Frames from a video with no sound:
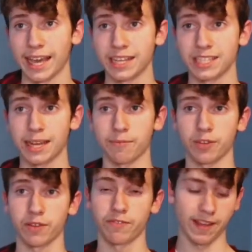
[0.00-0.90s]
Except for
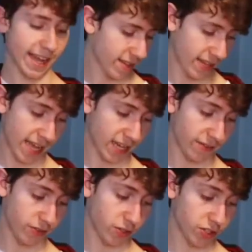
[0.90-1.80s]
the fact that if
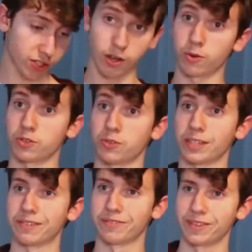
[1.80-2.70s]
you just go to
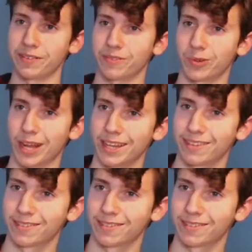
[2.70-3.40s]
the 5th fret,